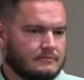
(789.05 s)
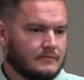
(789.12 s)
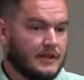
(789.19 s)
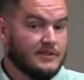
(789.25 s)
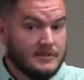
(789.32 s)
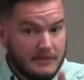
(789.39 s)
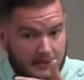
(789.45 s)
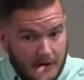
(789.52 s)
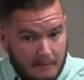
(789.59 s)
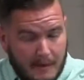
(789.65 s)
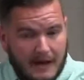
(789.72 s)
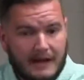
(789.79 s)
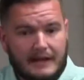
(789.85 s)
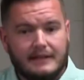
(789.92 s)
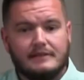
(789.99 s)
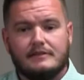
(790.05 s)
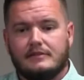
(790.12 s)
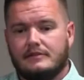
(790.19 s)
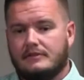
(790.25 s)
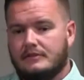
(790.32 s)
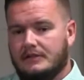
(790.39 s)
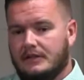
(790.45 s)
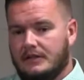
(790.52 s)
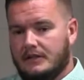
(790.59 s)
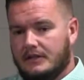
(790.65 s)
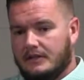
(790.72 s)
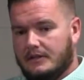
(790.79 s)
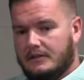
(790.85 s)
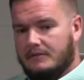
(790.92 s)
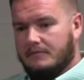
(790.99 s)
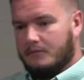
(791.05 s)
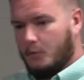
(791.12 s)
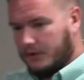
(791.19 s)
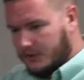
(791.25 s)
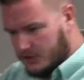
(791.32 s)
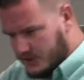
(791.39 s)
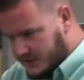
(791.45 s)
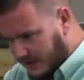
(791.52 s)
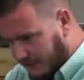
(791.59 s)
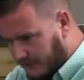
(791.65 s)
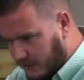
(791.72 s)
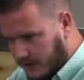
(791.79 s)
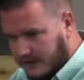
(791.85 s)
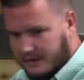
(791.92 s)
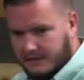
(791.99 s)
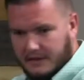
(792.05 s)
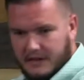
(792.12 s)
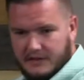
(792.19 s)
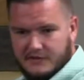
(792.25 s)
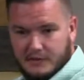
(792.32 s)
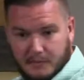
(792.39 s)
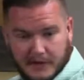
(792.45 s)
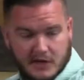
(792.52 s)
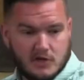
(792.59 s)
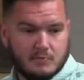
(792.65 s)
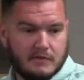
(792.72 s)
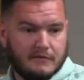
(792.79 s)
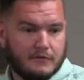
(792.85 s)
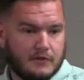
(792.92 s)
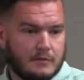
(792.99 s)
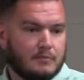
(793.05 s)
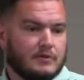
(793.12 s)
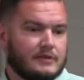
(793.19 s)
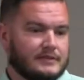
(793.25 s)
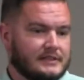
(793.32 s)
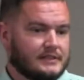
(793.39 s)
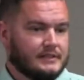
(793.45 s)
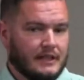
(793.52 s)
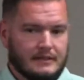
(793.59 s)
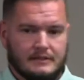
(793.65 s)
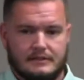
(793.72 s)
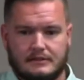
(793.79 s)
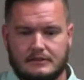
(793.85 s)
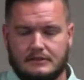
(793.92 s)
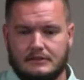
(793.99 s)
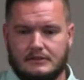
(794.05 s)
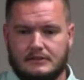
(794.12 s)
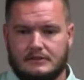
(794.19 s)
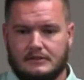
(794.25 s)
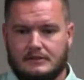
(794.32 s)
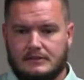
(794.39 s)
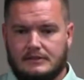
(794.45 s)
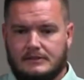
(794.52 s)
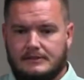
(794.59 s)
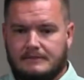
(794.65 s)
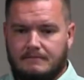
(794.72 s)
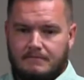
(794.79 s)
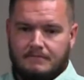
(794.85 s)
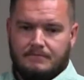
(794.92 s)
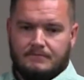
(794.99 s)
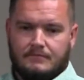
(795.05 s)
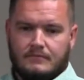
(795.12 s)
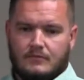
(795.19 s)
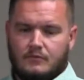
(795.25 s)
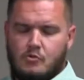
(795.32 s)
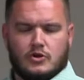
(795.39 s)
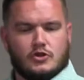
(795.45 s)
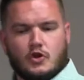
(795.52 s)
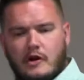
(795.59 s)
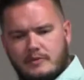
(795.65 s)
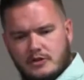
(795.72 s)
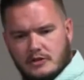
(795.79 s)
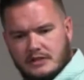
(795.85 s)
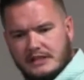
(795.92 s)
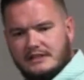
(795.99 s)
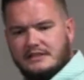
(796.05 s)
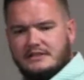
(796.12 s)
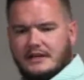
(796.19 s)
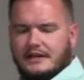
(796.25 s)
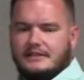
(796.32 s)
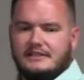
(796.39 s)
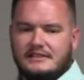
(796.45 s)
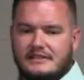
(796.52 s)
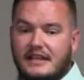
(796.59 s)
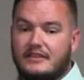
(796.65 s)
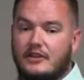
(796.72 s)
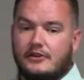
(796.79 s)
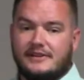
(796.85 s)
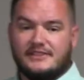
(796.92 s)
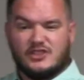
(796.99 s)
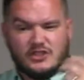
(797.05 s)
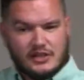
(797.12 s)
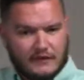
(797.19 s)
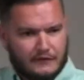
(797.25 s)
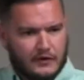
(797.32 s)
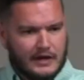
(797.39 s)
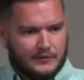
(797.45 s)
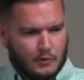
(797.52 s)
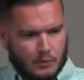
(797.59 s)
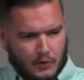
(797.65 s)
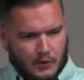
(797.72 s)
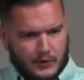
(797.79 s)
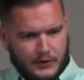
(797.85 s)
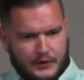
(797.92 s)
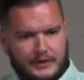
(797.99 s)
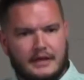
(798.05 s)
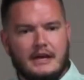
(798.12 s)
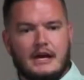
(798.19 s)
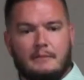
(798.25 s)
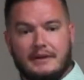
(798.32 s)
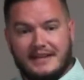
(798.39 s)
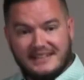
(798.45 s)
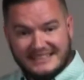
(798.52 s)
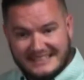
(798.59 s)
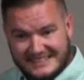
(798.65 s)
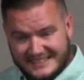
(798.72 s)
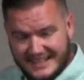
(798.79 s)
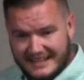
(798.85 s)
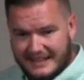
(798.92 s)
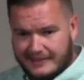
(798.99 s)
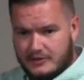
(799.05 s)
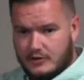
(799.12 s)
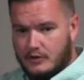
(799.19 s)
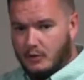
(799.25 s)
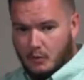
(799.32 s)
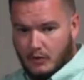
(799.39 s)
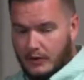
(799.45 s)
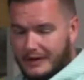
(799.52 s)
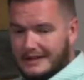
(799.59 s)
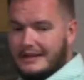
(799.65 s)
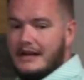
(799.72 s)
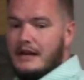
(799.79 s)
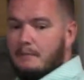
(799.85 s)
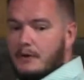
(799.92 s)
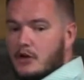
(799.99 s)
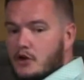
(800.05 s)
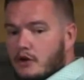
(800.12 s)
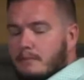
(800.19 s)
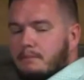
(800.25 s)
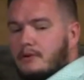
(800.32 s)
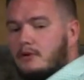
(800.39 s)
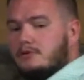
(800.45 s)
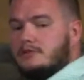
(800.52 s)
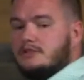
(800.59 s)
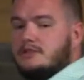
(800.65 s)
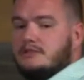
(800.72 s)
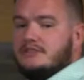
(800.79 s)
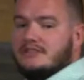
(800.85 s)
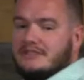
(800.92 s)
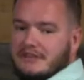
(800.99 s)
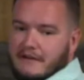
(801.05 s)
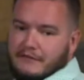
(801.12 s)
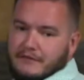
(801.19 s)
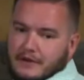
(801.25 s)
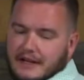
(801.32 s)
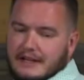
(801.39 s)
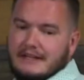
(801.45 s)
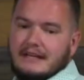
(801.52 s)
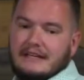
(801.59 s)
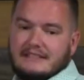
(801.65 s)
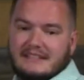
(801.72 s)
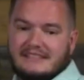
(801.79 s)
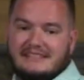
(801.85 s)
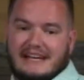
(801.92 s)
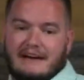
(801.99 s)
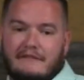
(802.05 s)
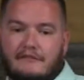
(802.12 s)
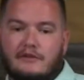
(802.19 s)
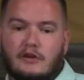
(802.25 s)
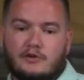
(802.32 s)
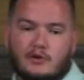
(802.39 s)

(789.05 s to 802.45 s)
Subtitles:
Because in their mind, what they're suffering is the punishment for their previous sins. What Scripture teaches us is that there is suffering in the world because sin entered the world, but your personal suffering does not flow